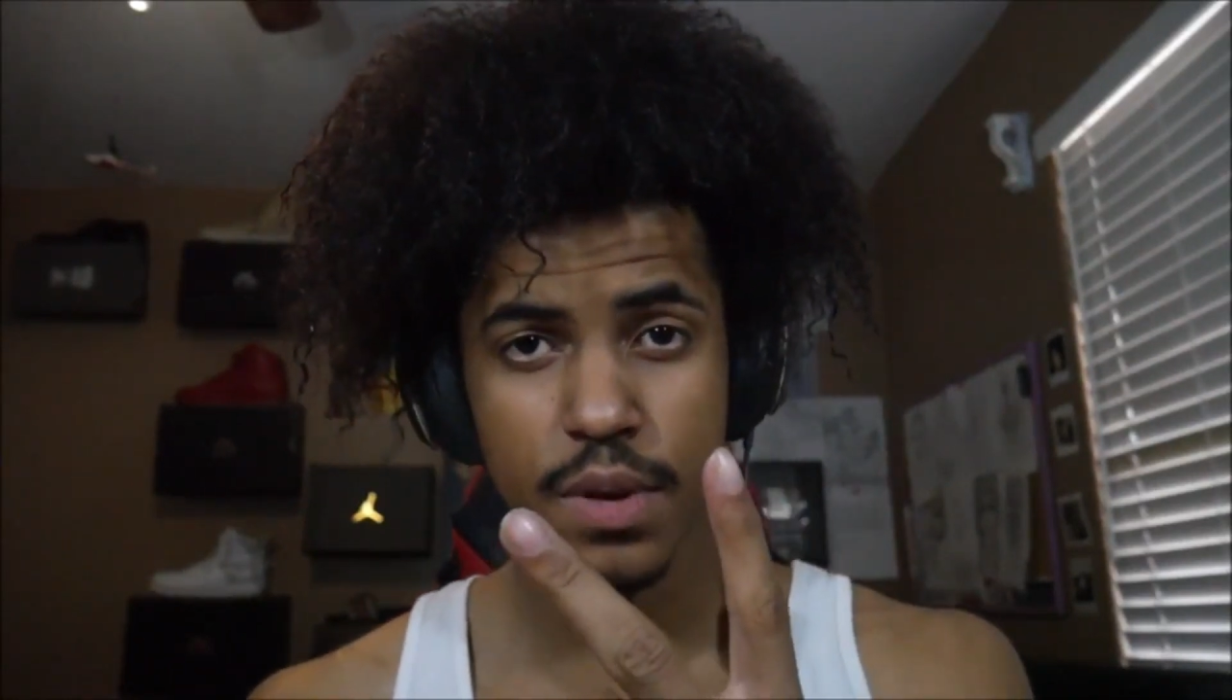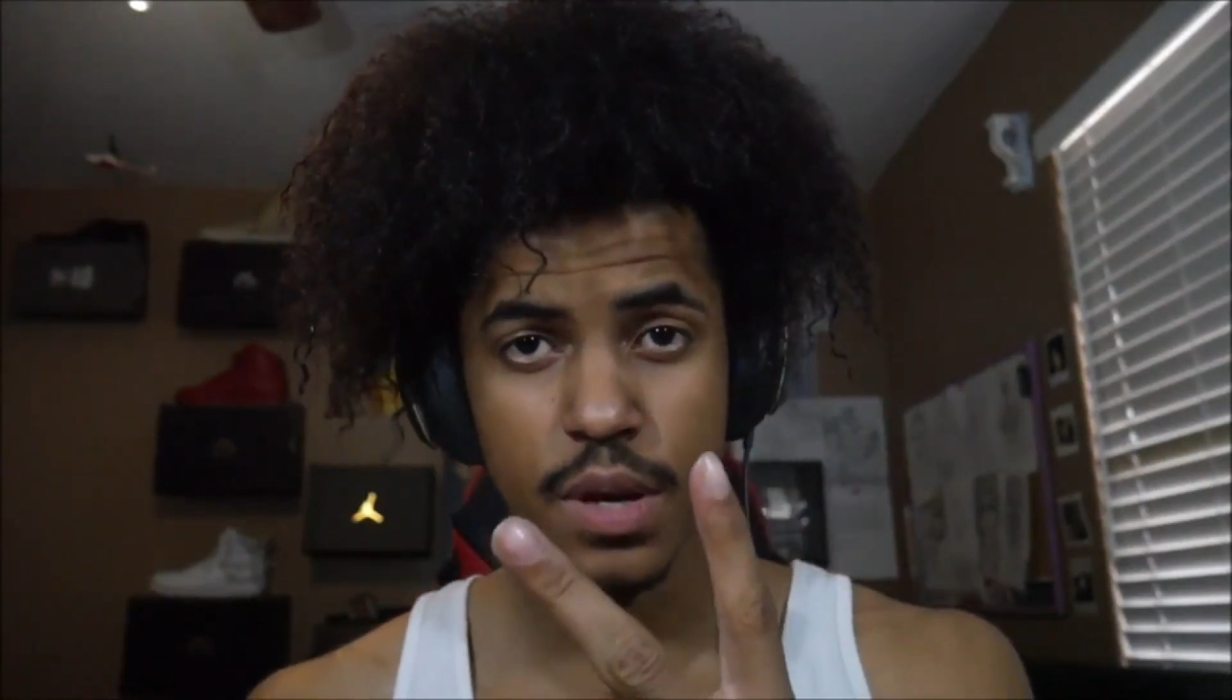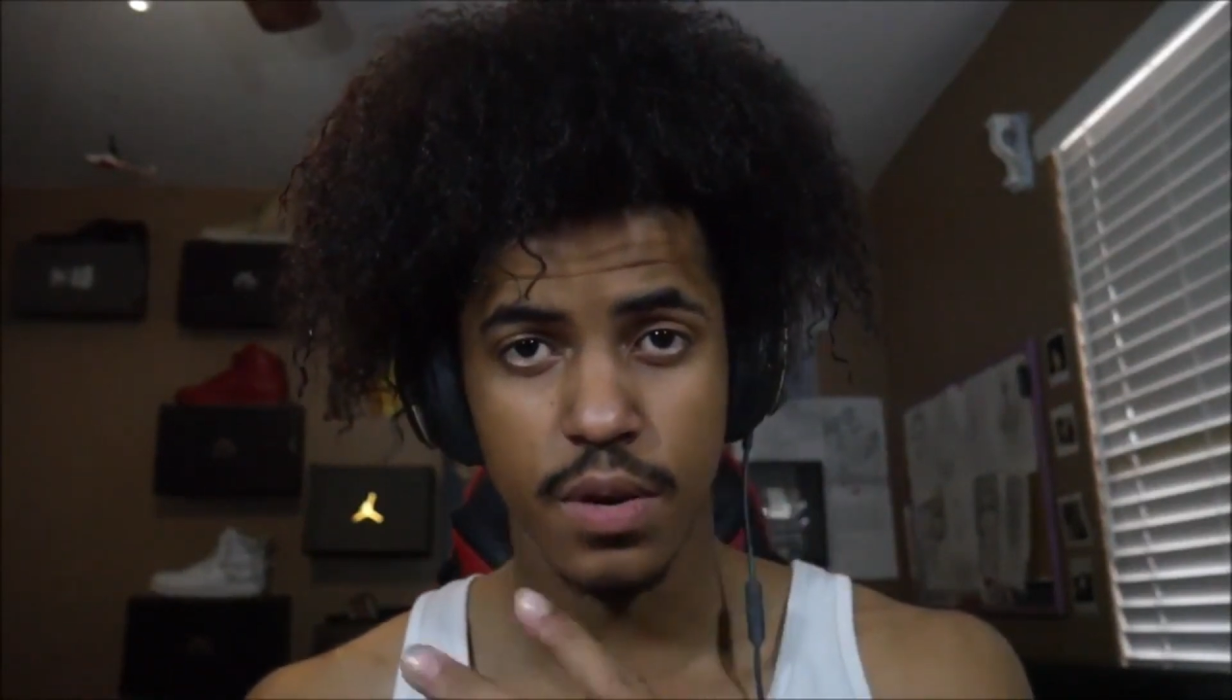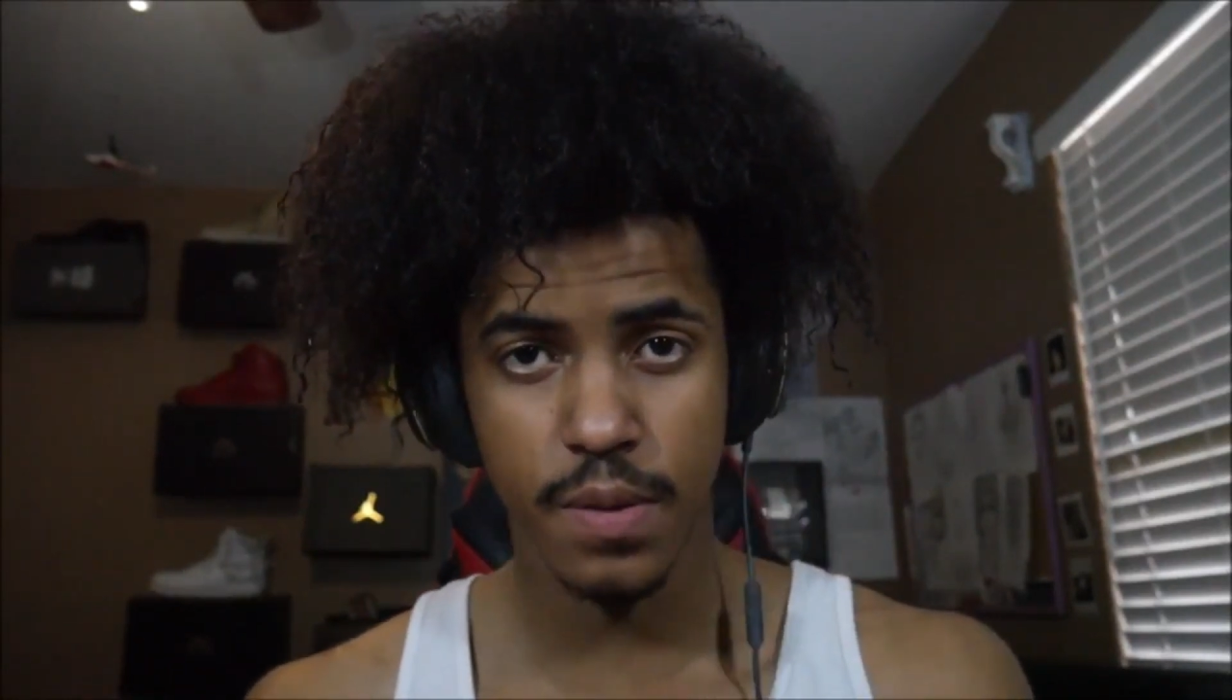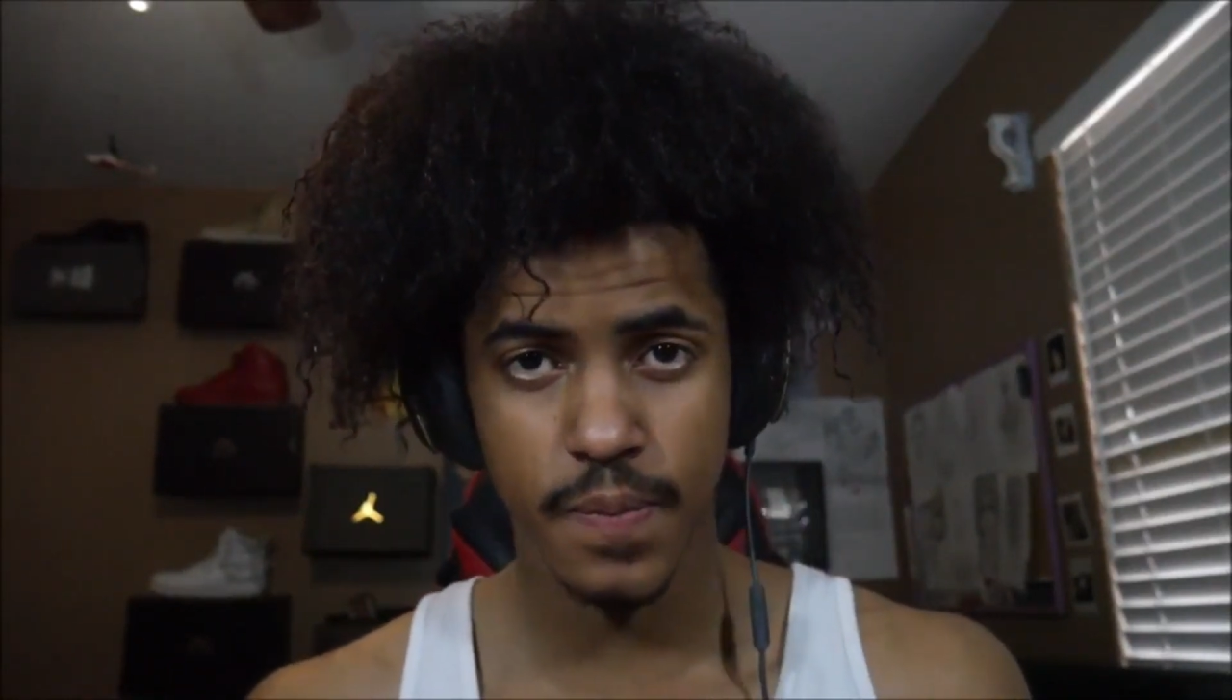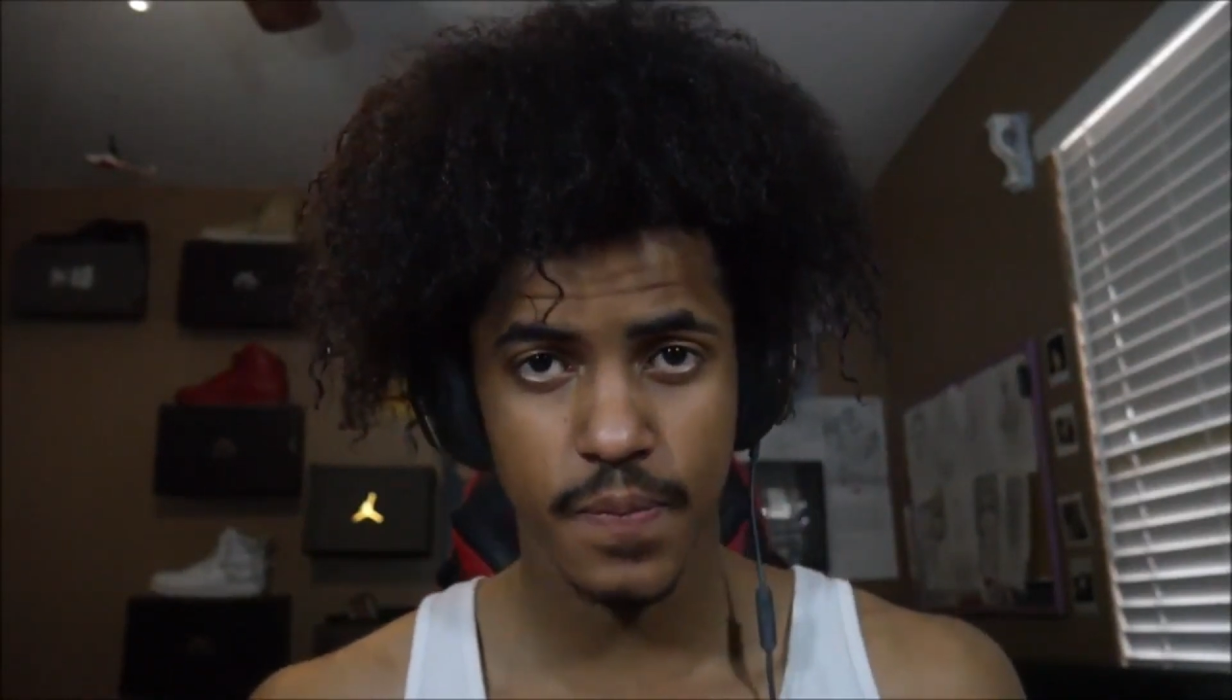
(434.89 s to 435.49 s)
video,